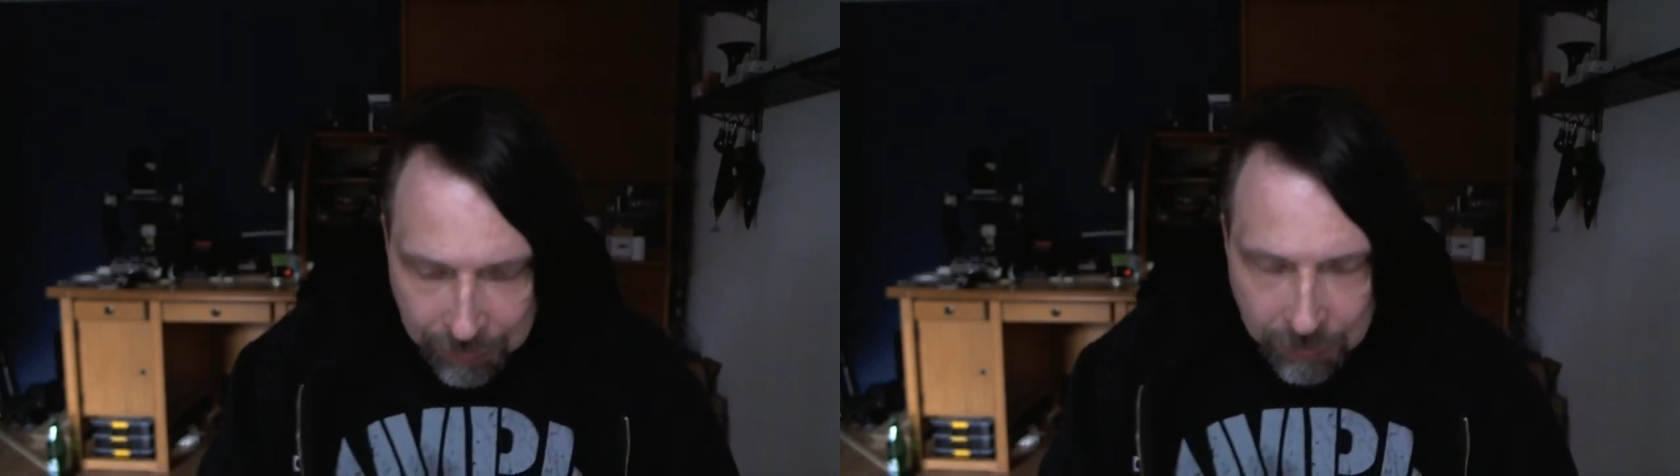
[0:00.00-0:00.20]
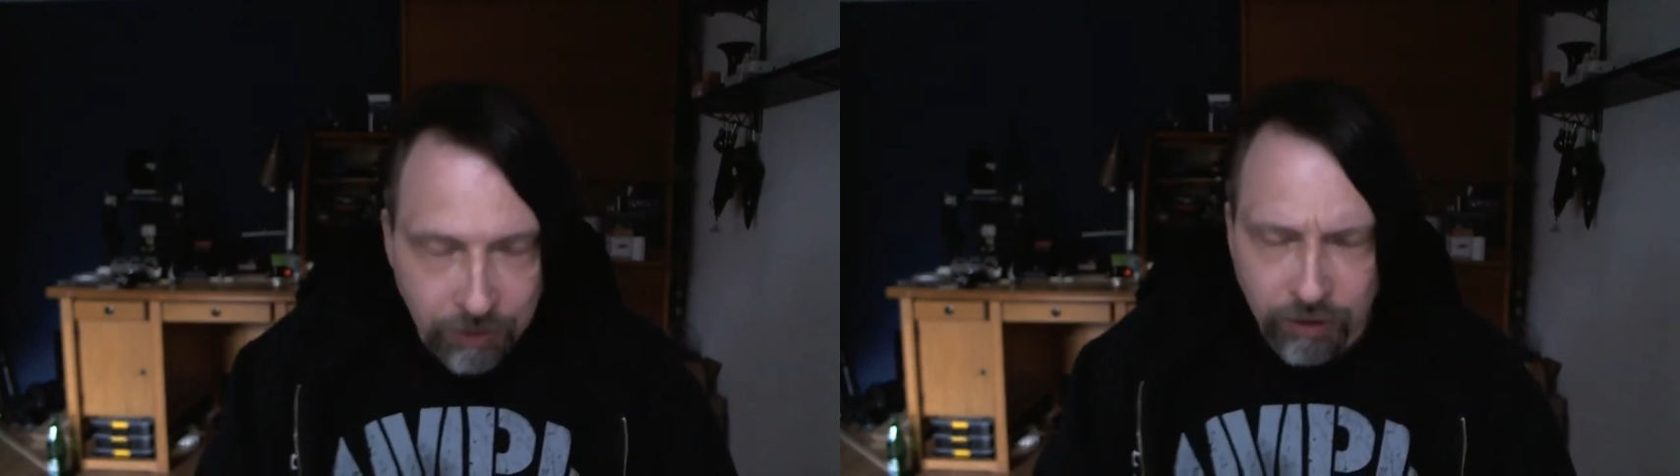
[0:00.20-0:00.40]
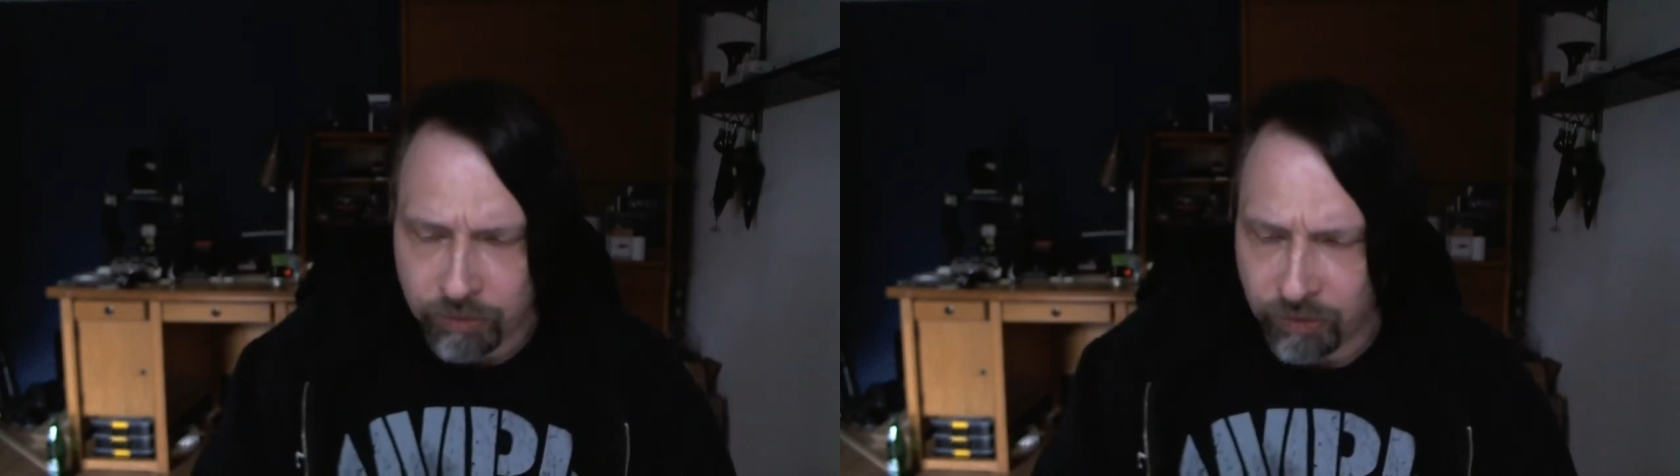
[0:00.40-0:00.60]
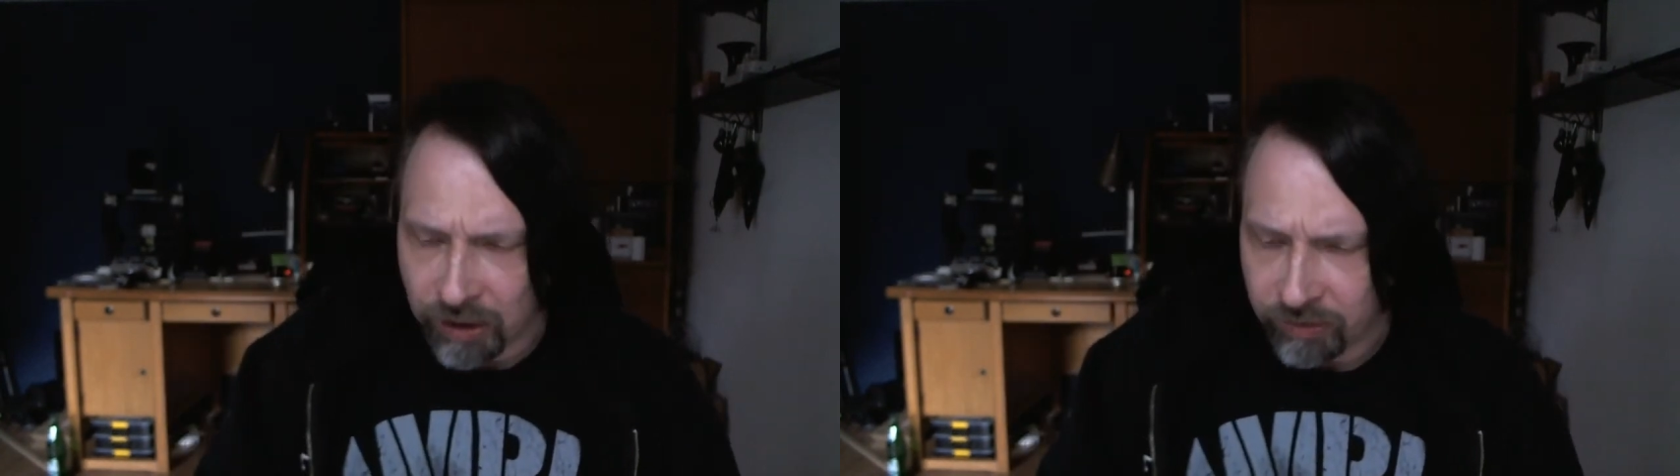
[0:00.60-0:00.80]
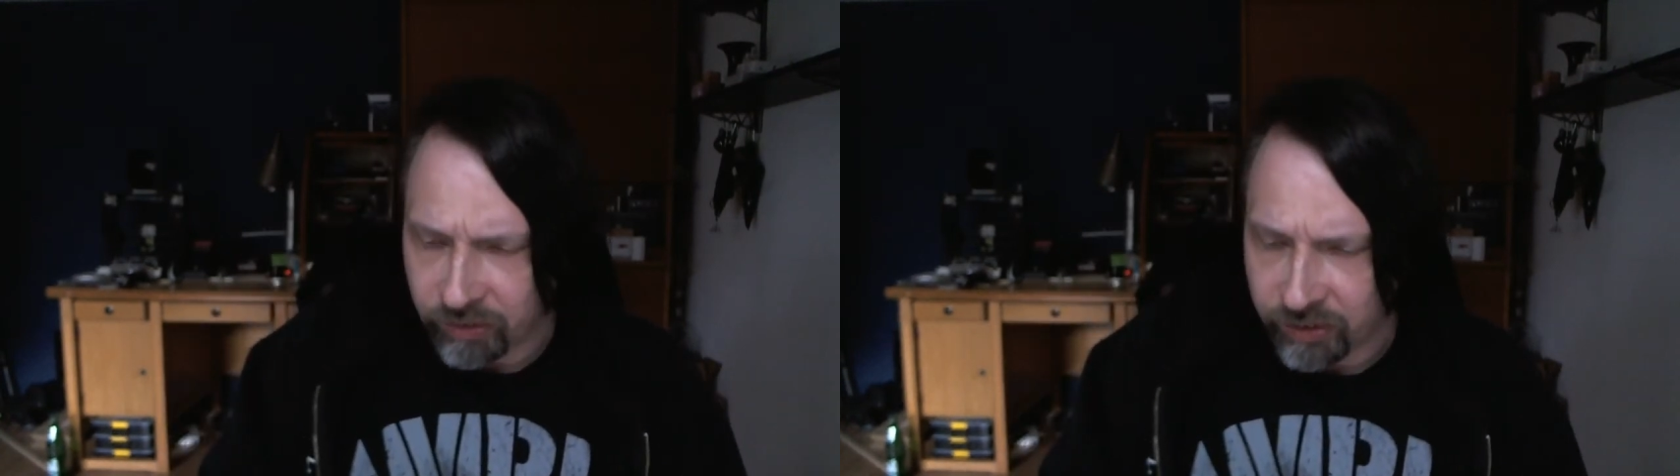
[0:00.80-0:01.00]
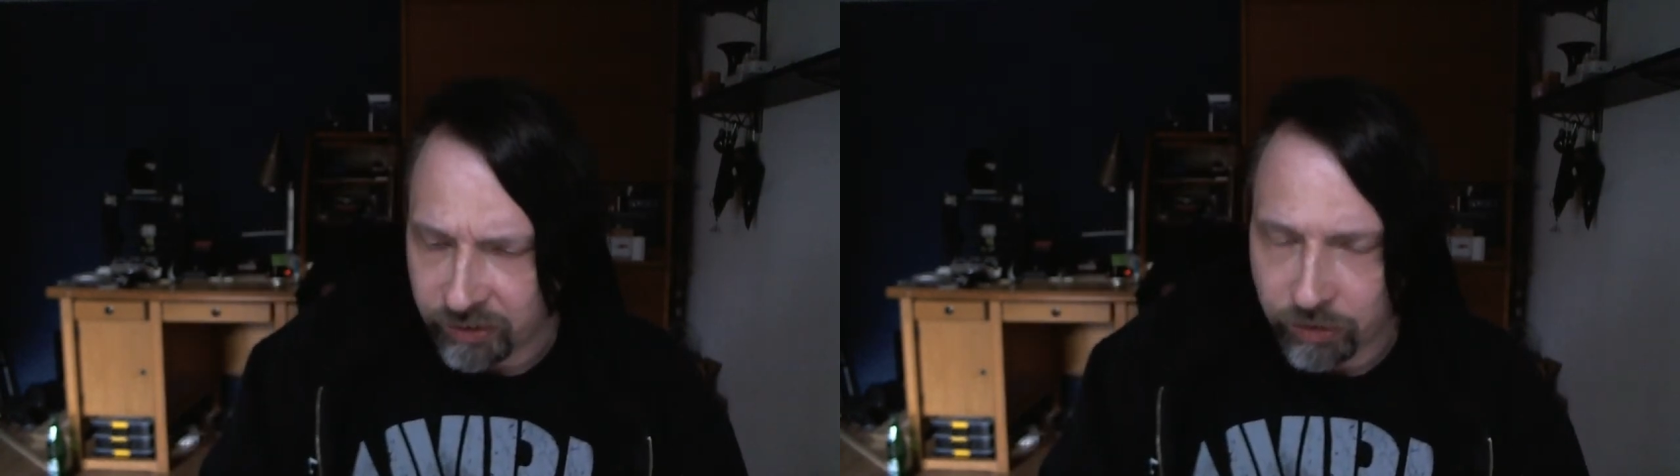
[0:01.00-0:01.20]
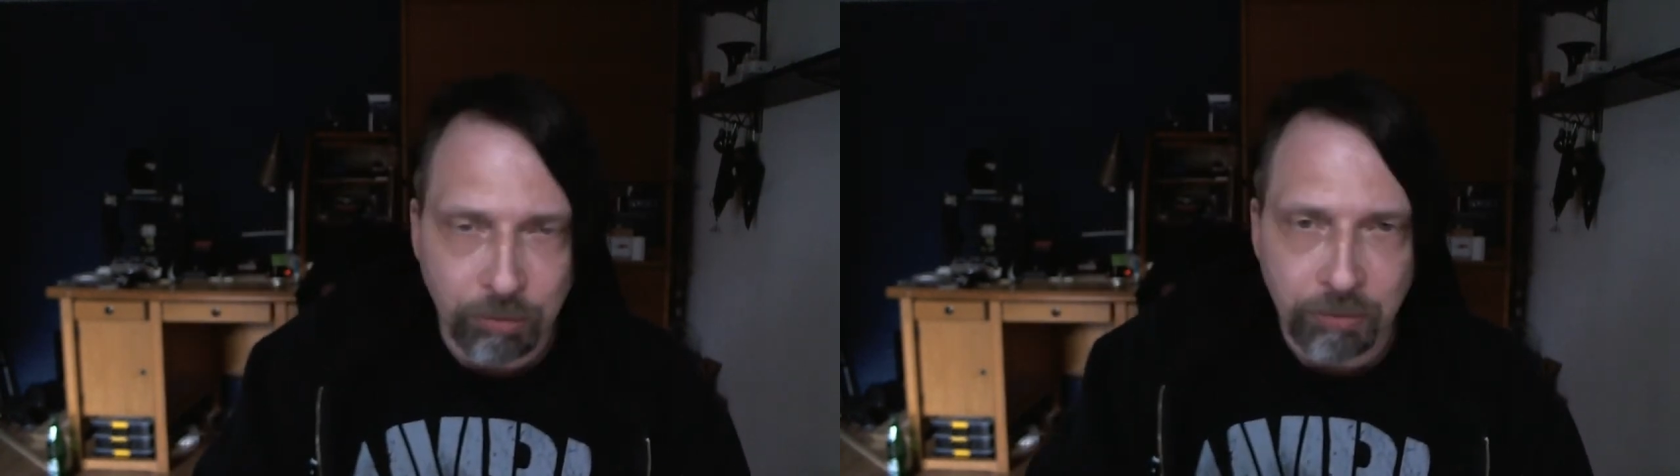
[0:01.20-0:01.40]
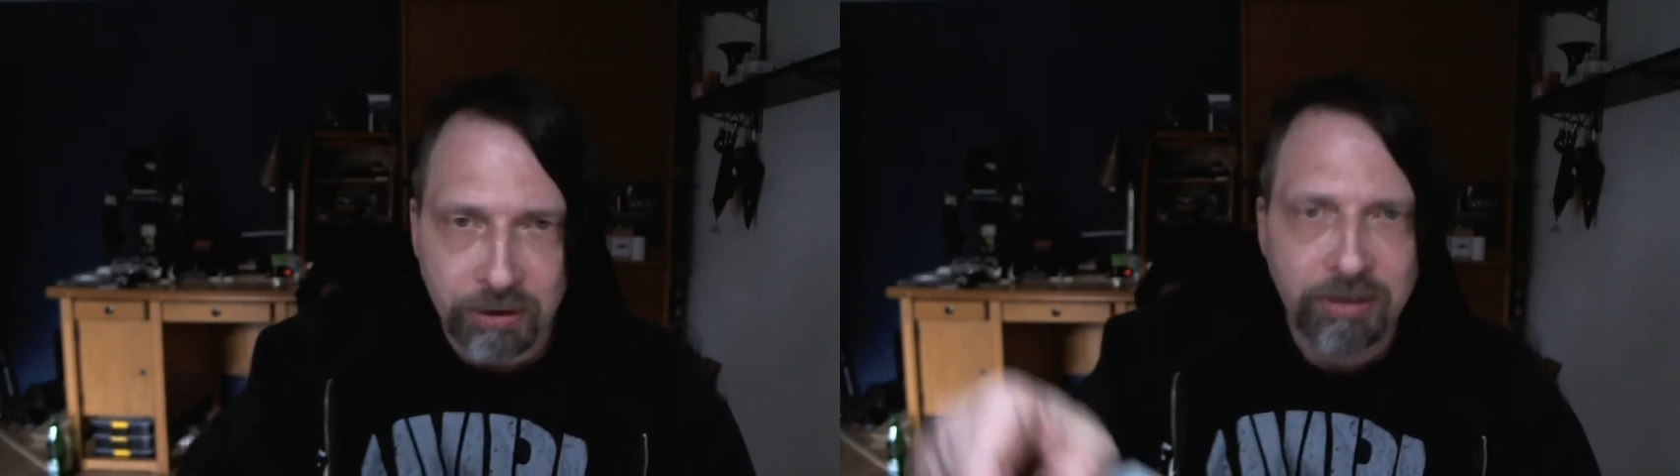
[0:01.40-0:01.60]
and not 5 or 6
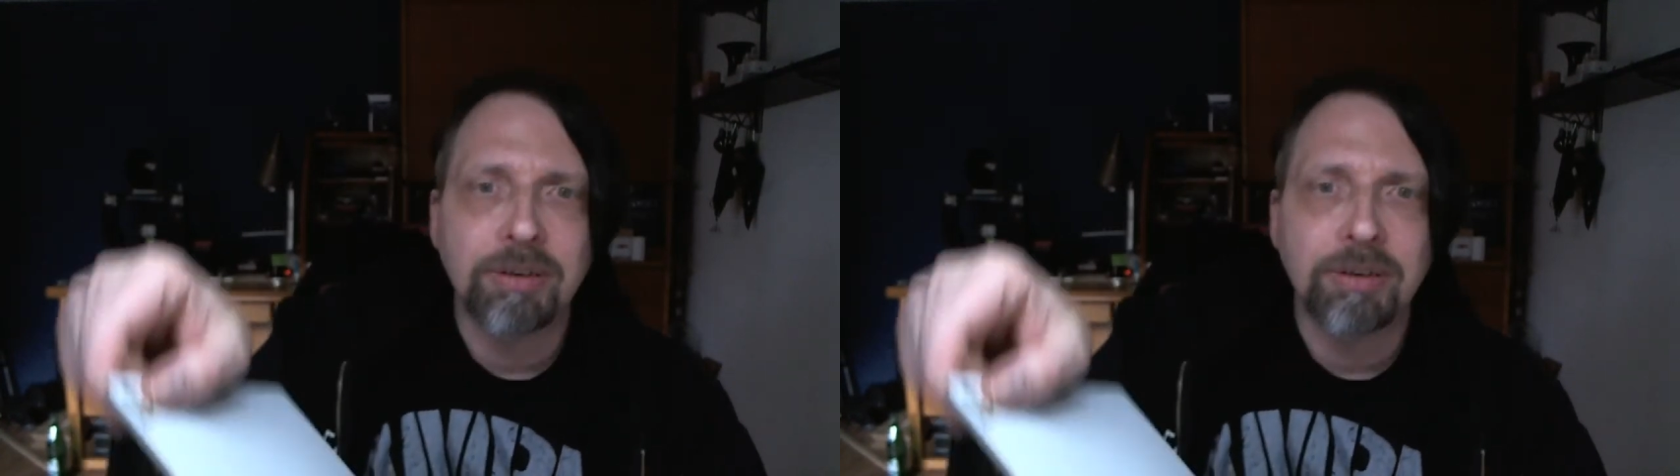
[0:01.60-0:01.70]
ohms,